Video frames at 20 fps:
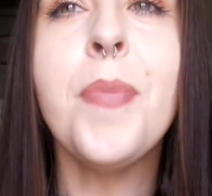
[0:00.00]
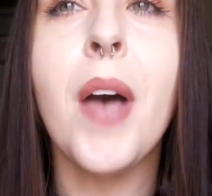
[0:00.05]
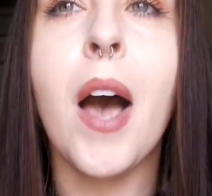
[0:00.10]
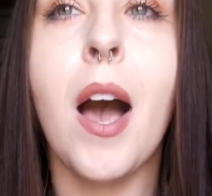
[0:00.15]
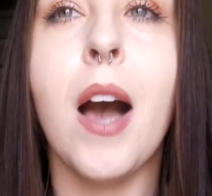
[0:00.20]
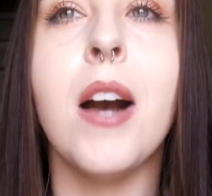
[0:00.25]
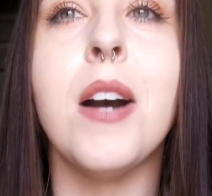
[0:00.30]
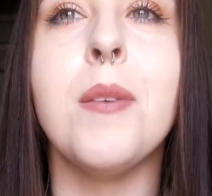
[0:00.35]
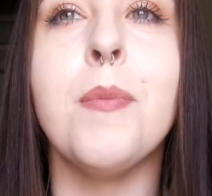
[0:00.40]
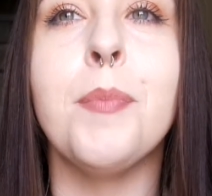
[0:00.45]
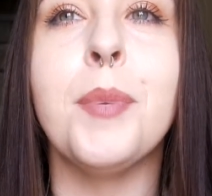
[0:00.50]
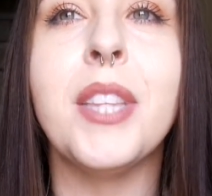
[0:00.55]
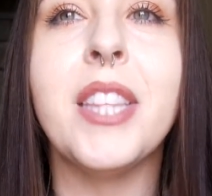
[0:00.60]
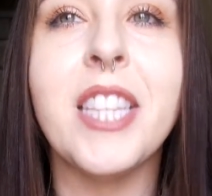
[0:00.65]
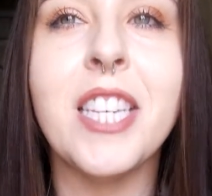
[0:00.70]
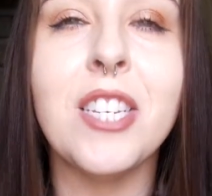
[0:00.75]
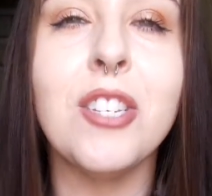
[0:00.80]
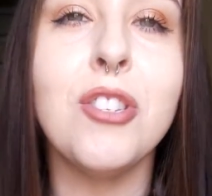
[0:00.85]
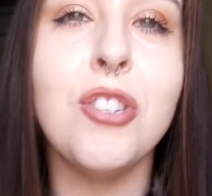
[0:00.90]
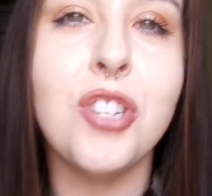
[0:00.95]
But
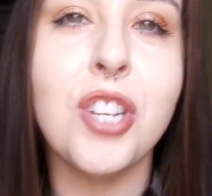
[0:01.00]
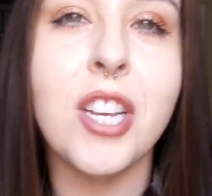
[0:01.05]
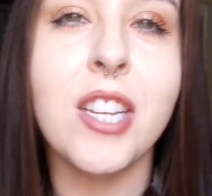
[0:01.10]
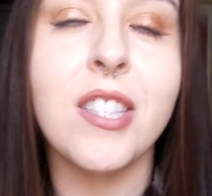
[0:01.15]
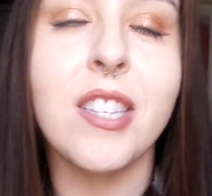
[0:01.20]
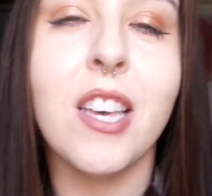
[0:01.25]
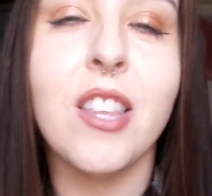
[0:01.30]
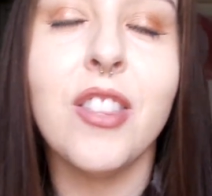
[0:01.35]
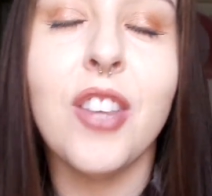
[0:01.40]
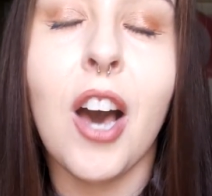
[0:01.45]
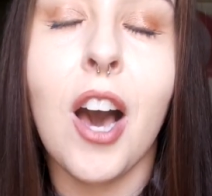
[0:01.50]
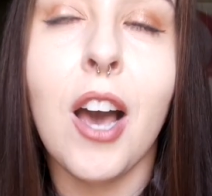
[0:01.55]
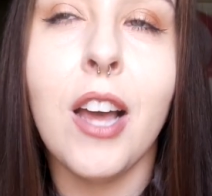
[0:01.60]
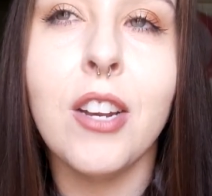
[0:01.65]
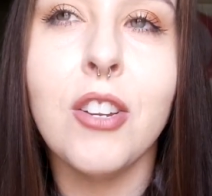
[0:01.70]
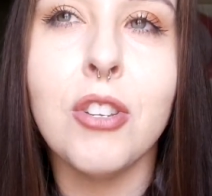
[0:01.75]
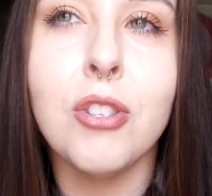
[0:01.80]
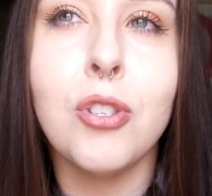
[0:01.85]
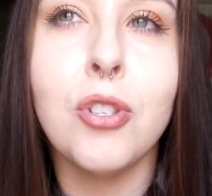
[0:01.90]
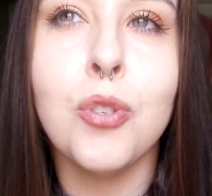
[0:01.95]
these jeans I
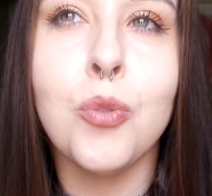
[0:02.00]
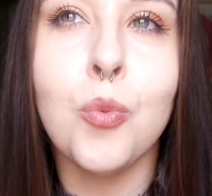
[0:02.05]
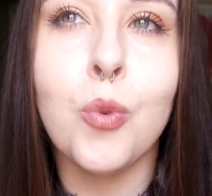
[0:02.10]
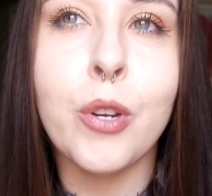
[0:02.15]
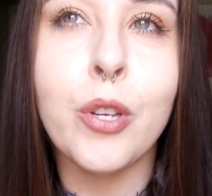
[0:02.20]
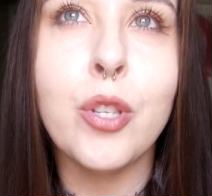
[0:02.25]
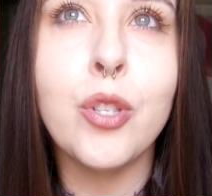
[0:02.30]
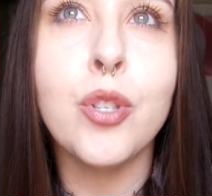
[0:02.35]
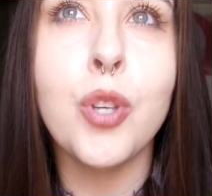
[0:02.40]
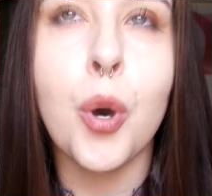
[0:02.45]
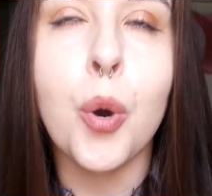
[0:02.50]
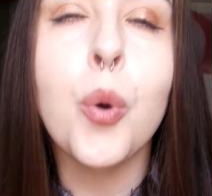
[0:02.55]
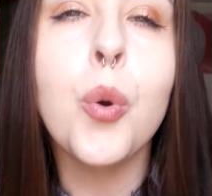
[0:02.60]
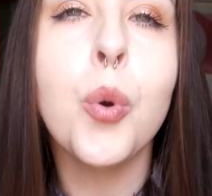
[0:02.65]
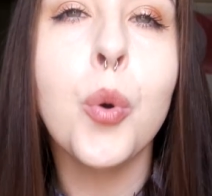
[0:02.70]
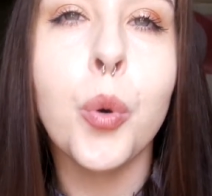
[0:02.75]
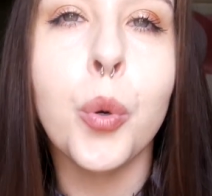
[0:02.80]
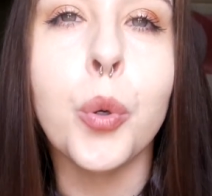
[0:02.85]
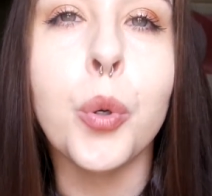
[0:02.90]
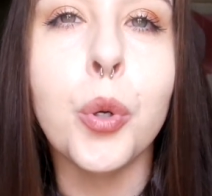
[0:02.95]
thought just were so
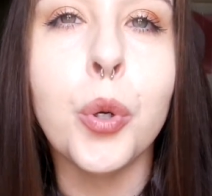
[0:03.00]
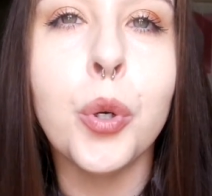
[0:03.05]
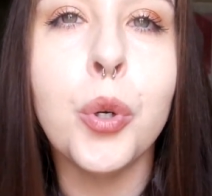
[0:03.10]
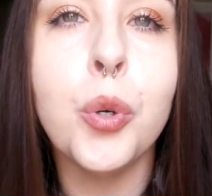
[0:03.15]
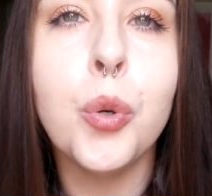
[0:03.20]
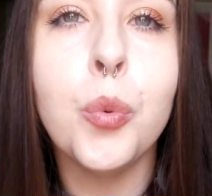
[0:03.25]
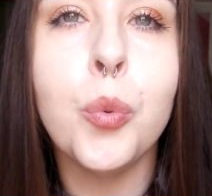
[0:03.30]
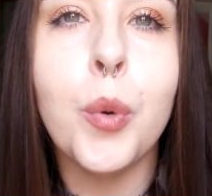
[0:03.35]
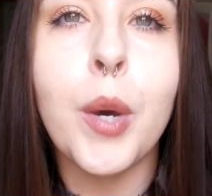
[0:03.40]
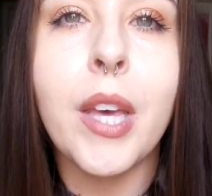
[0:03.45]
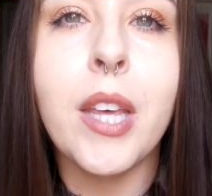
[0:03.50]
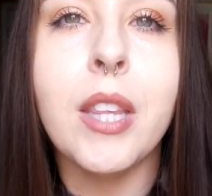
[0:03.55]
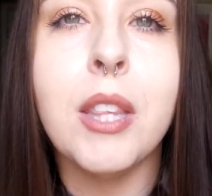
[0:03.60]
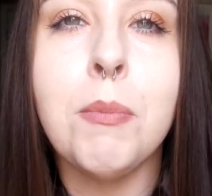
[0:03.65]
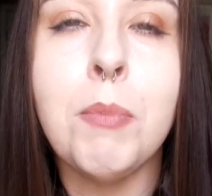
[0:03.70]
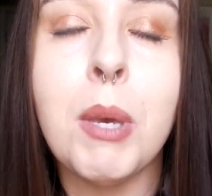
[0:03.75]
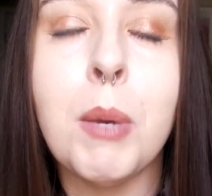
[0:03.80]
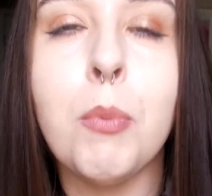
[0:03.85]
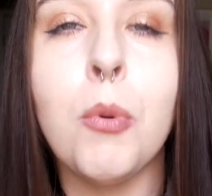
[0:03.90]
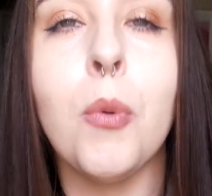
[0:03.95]
cool
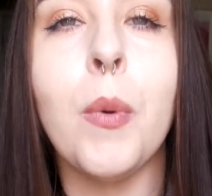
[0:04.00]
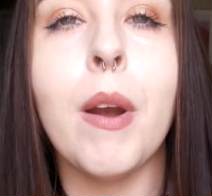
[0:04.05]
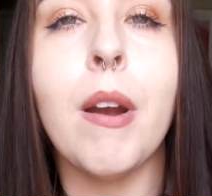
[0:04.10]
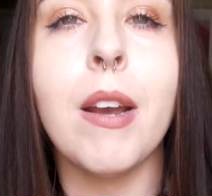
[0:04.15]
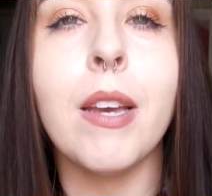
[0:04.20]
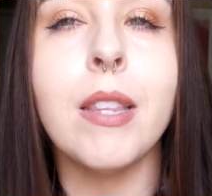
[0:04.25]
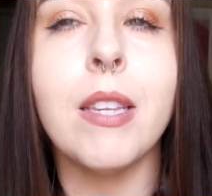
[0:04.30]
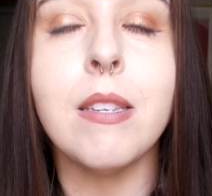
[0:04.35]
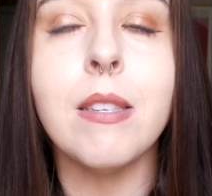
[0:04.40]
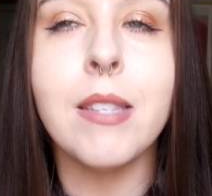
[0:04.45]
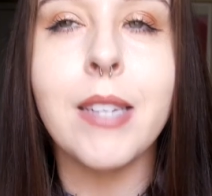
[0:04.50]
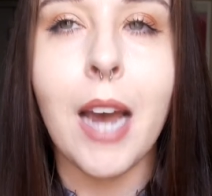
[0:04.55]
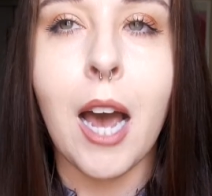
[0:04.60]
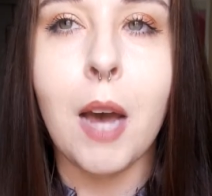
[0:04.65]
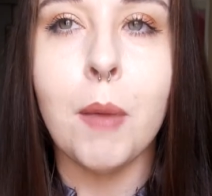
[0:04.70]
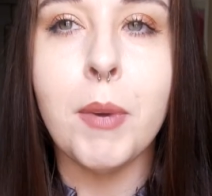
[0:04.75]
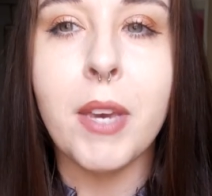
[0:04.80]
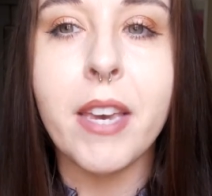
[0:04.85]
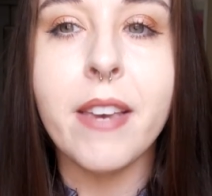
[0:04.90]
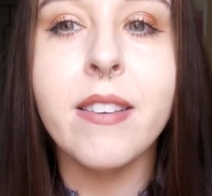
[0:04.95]
with people wearing these
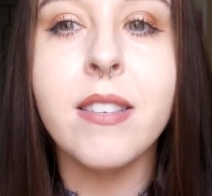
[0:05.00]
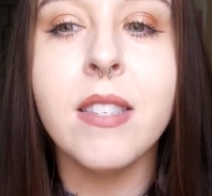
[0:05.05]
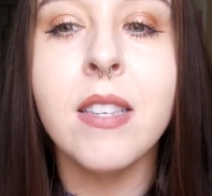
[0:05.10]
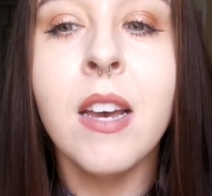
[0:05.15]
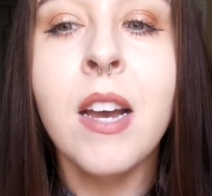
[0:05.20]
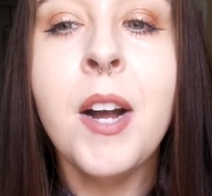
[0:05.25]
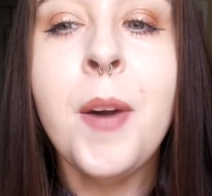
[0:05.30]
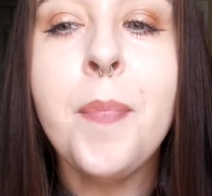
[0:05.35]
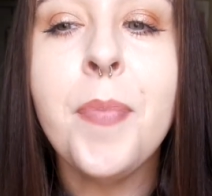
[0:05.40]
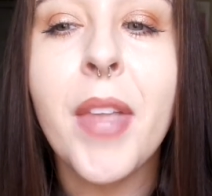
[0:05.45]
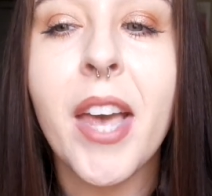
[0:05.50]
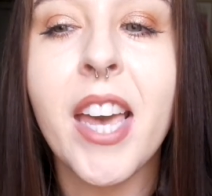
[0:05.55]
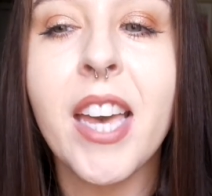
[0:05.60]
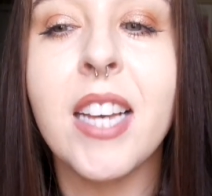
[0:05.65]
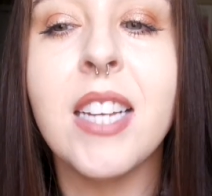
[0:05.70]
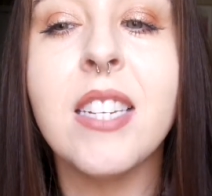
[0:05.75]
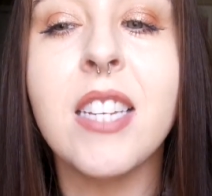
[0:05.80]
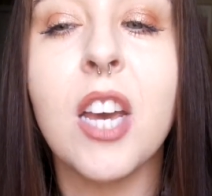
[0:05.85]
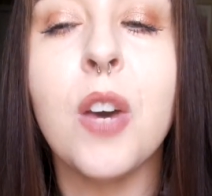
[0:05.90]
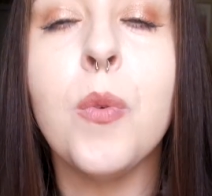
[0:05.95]
Tabis.
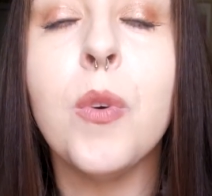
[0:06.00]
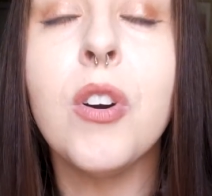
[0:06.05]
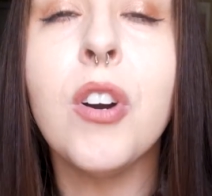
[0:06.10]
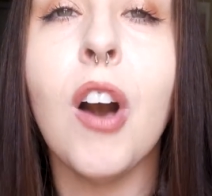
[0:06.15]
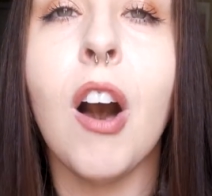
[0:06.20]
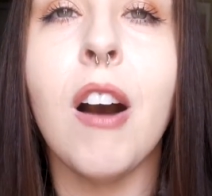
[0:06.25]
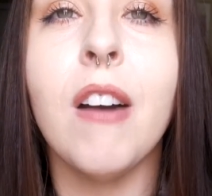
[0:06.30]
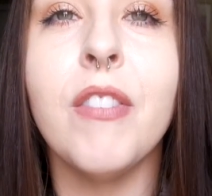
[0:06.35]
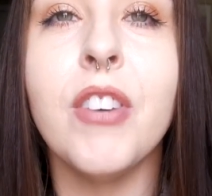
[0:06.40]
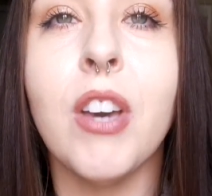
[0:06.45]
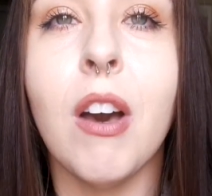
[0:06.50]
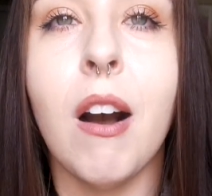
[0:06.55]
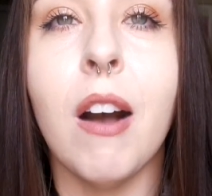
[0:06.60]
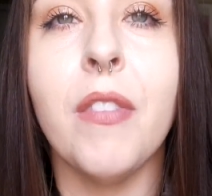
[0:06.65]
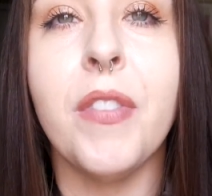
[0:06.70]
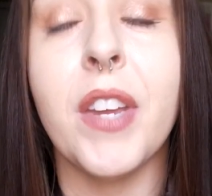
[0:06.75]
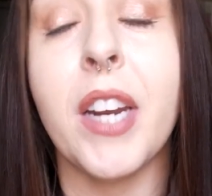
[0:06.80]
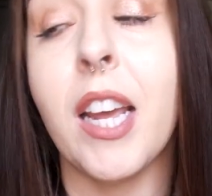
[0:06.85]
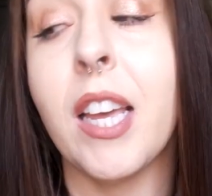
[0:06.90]
And I will caveat that